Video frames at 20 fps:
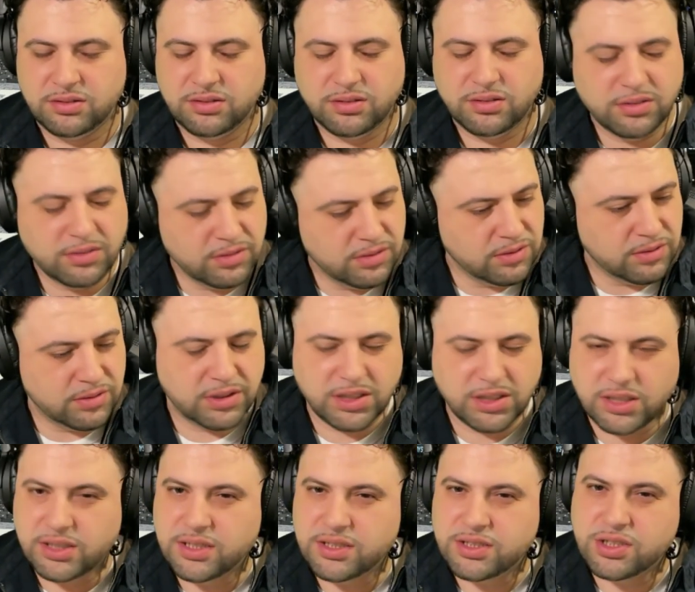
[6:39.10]
Oh,
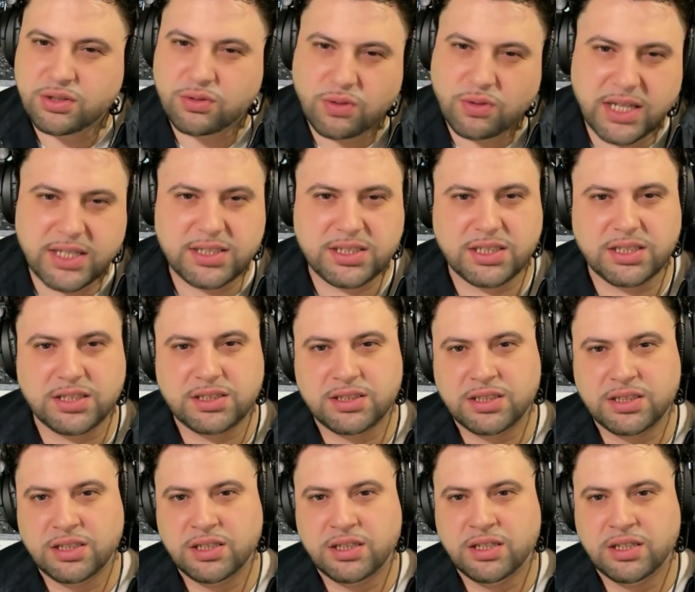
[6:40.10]
goodness gracious.
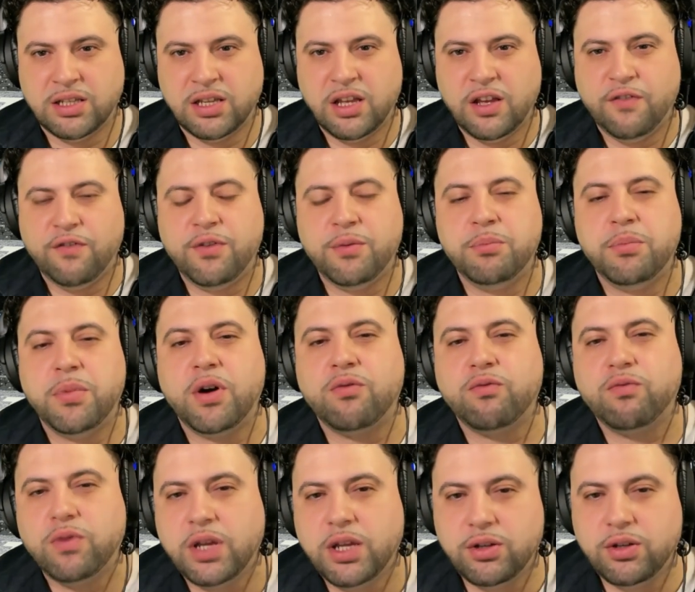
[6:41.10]
For my
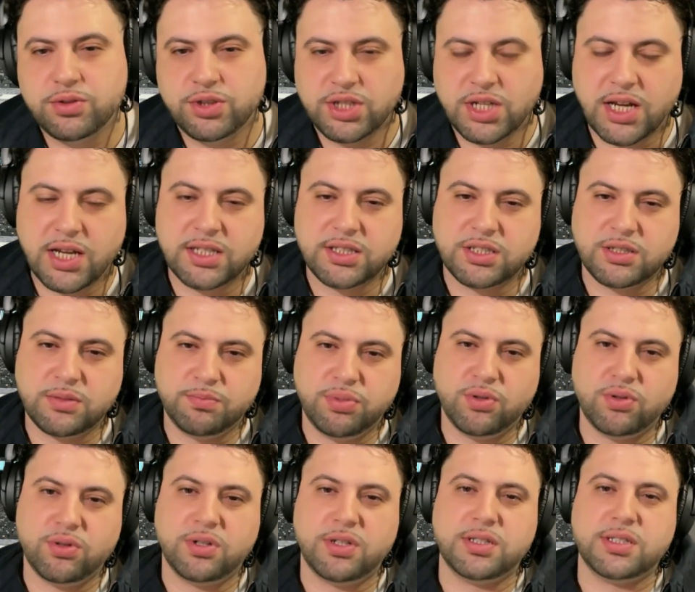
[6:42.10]
real Giants
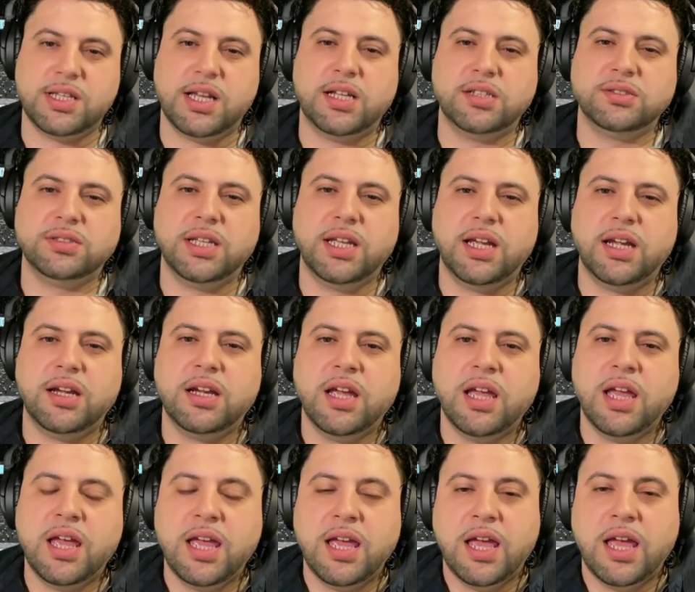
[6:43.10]
supporters out there,
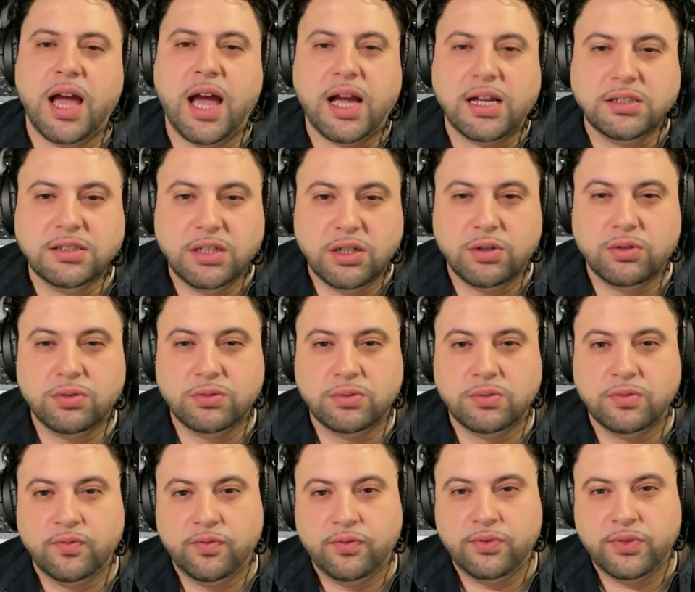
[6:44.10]
I know
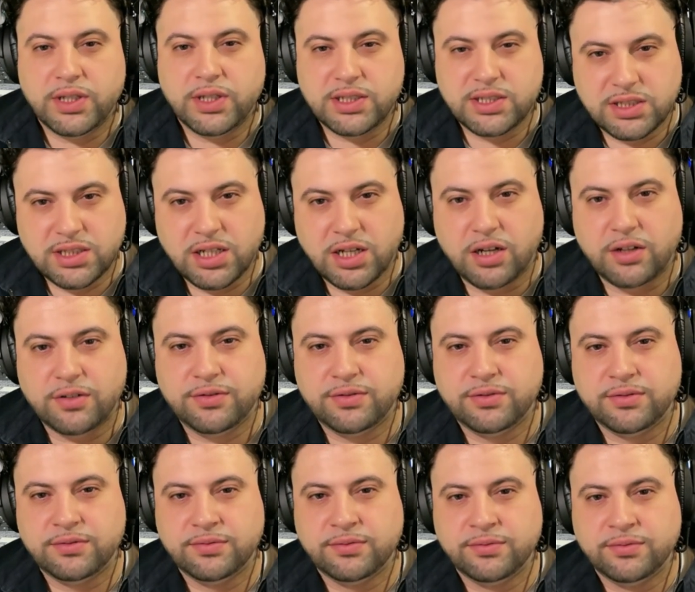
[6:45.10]
it's tough.
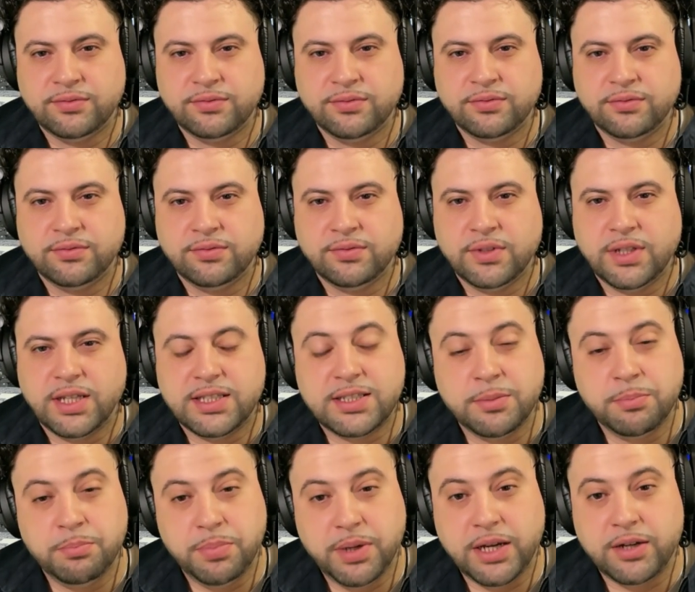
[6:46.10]
It's
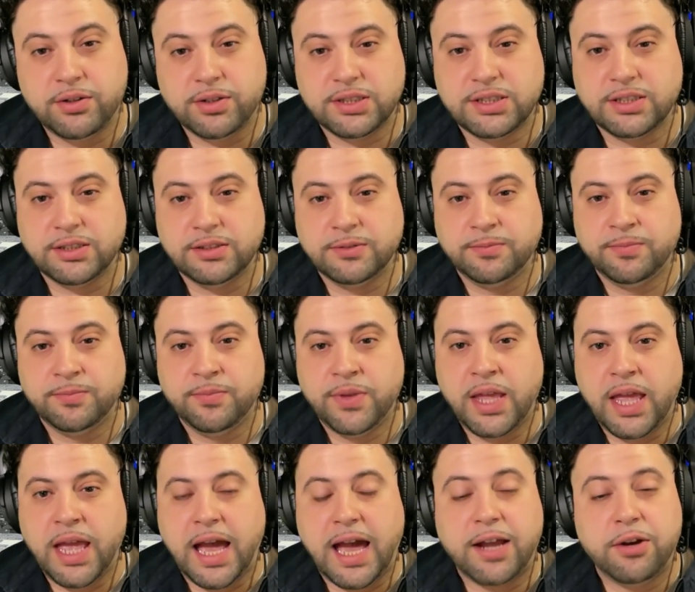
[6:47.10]
embarrassing.
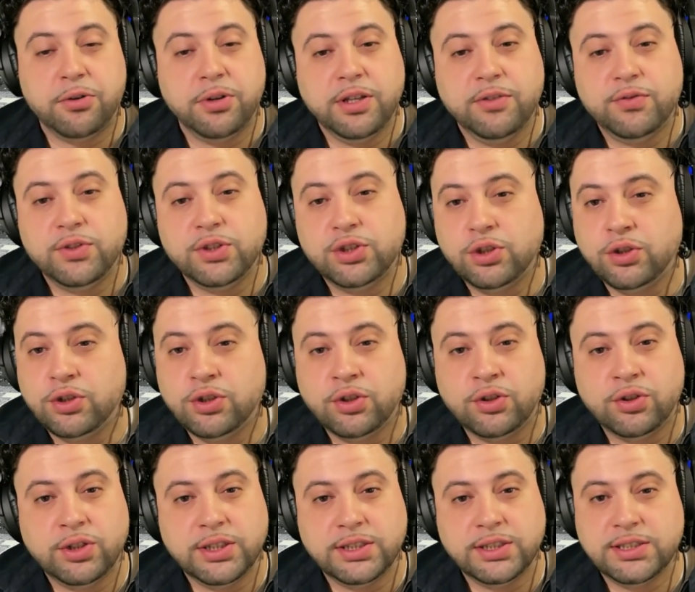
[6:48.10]
I don't even turn on
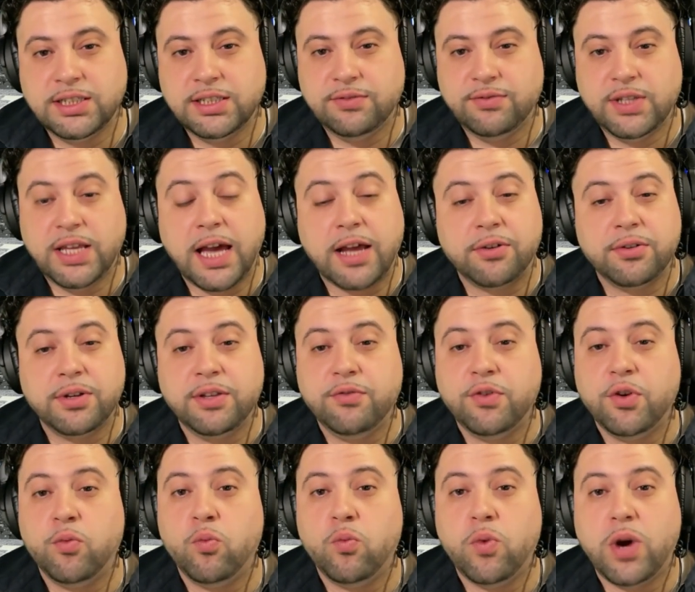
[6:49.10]
the TV. I don't
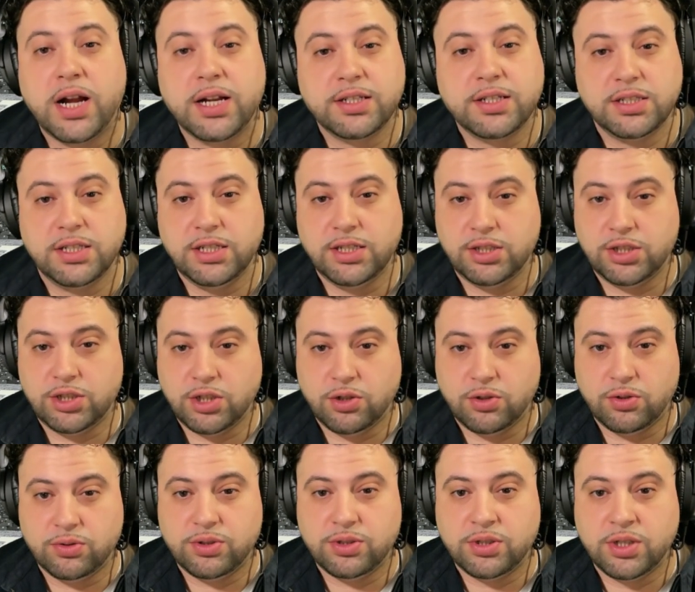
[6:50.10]
even watch these
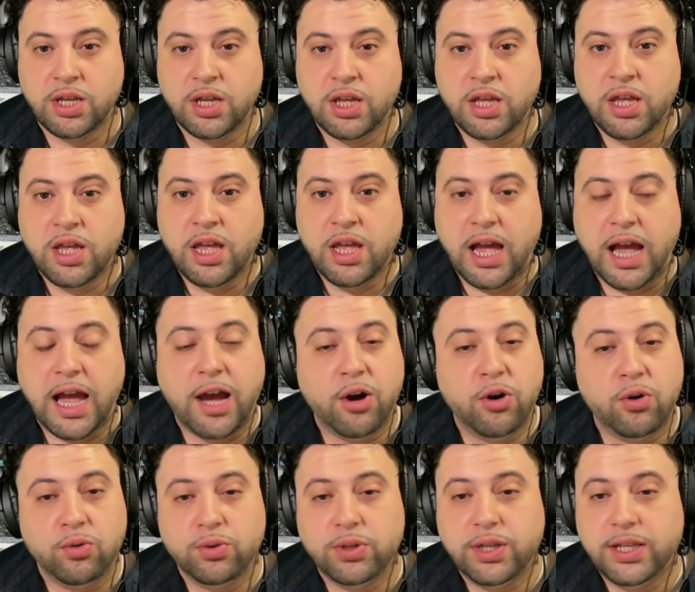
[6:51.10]
shows. I
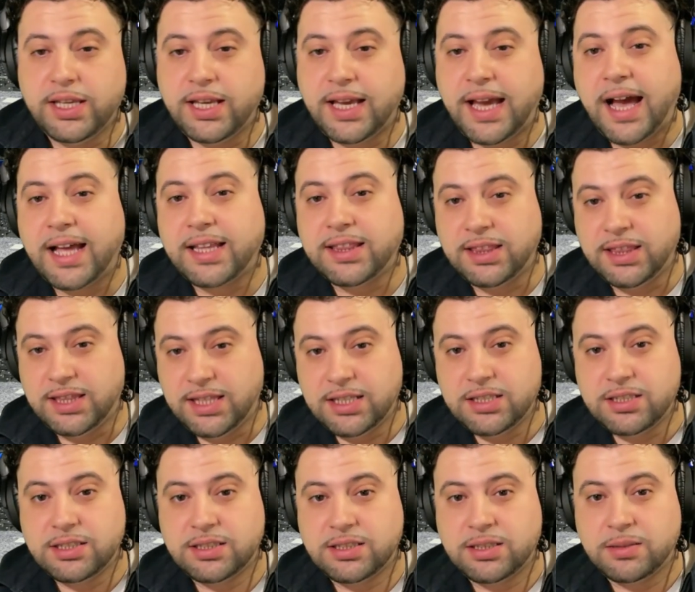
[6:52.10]
only got
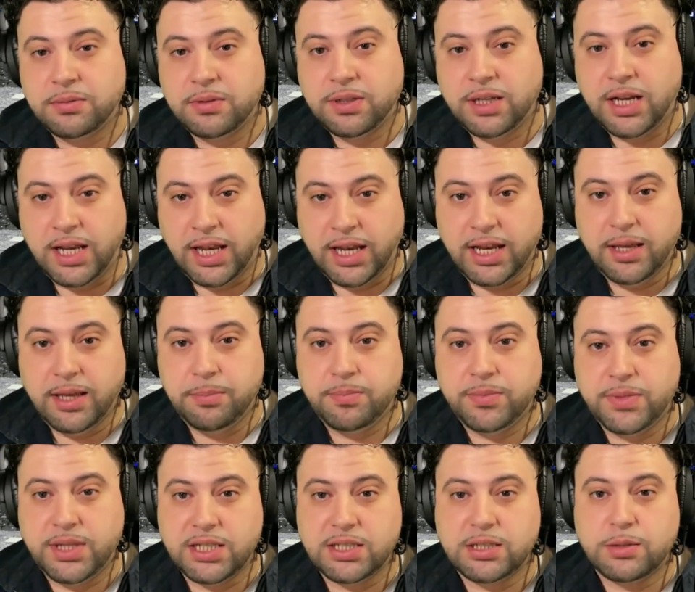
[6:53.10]
this clip,
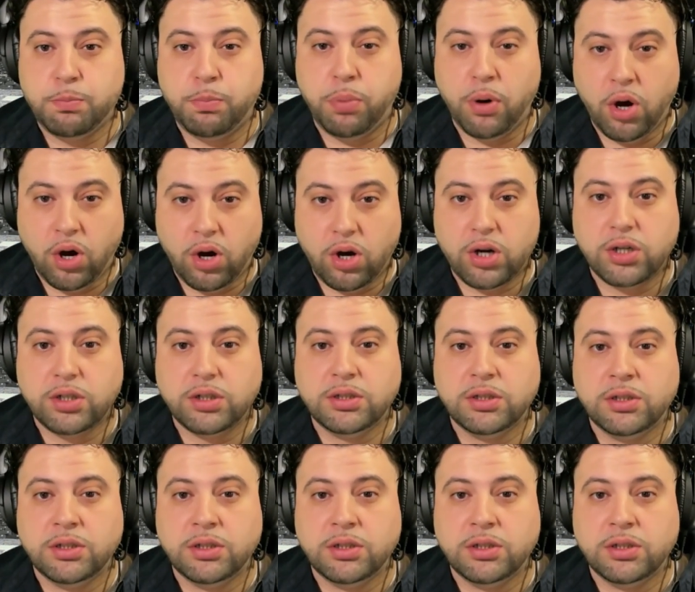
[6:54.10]
this part,